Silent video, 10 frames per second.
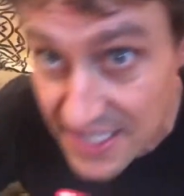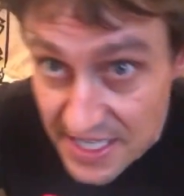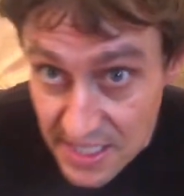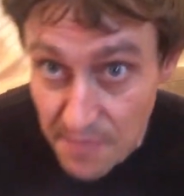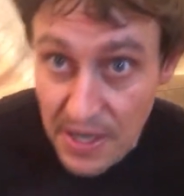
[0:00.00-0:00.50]
the
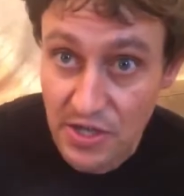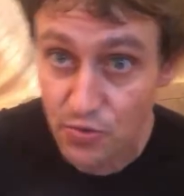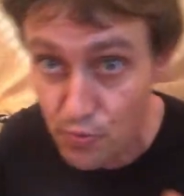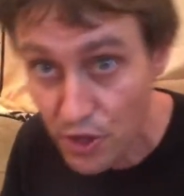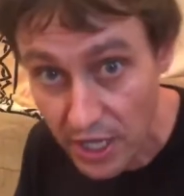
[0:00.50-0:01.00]
system, because
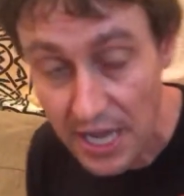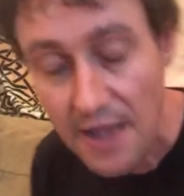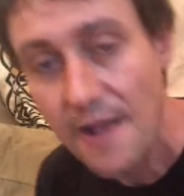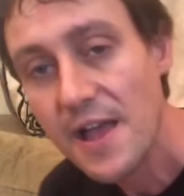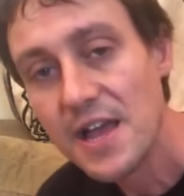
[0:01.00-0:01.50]
really,
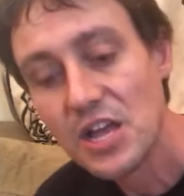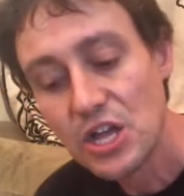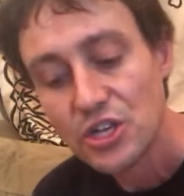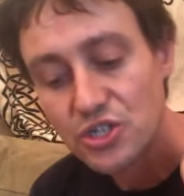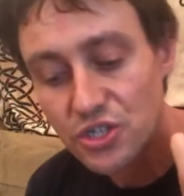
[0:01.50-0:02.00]

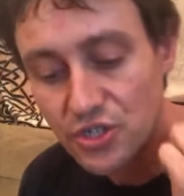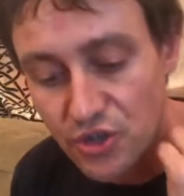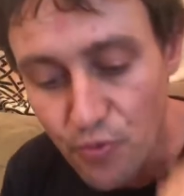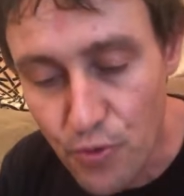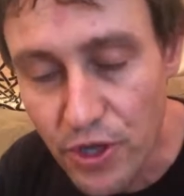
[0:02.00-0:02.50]
to
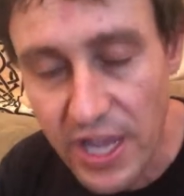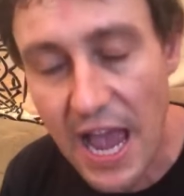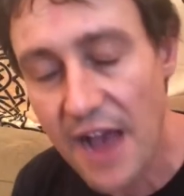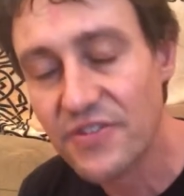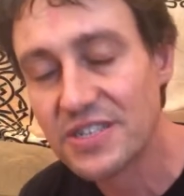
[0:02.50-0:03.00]
really
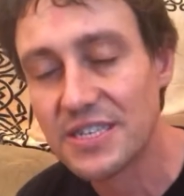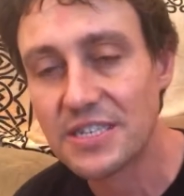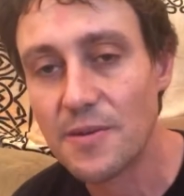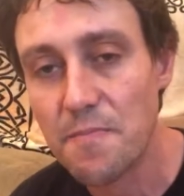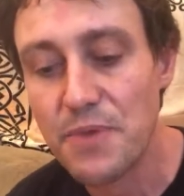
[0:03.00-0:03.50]
have the
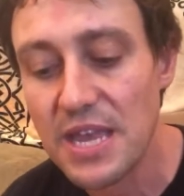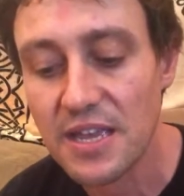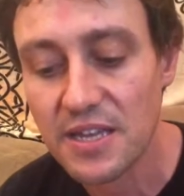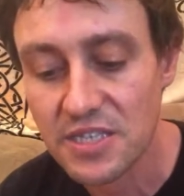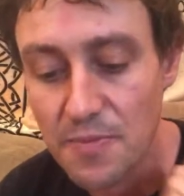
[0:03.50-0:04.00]
system
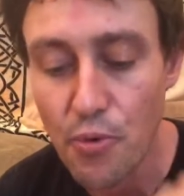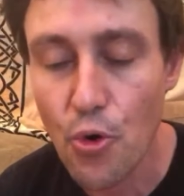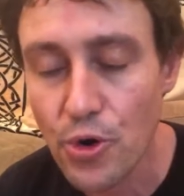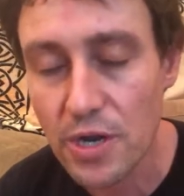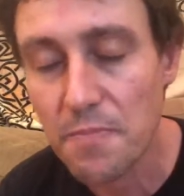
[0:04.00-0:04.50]
be
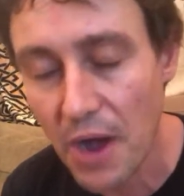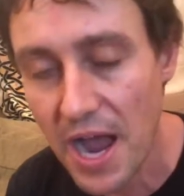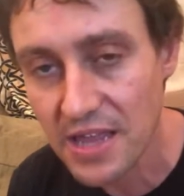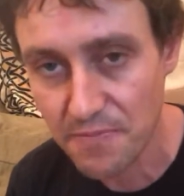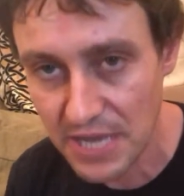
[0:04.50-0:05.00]
supported
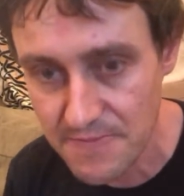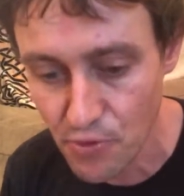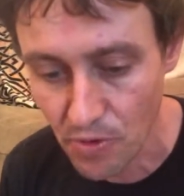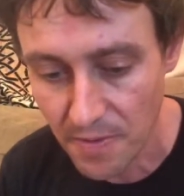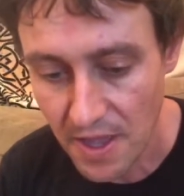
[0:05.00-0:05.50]
by the
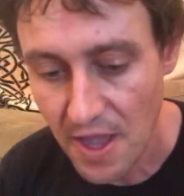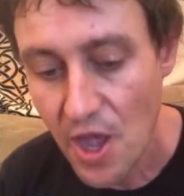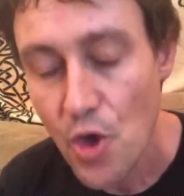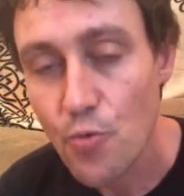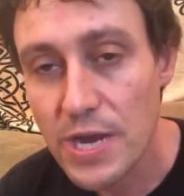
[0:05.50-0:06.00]
people,
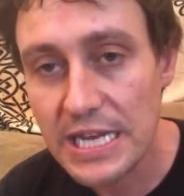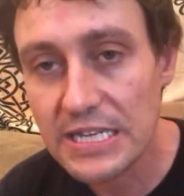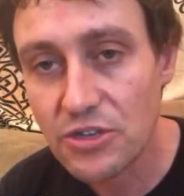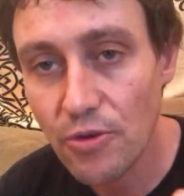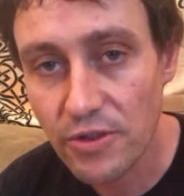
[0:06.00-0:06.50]
we need
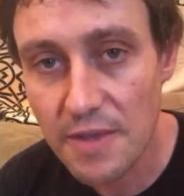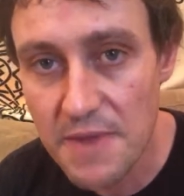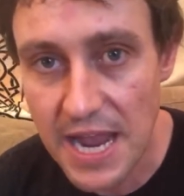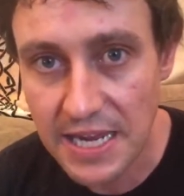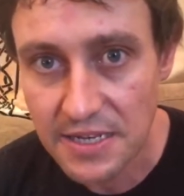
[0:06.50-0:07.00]
to
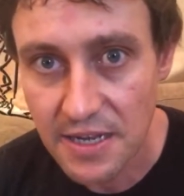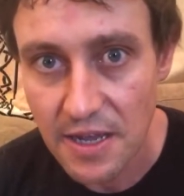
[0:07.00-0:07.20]
eliminate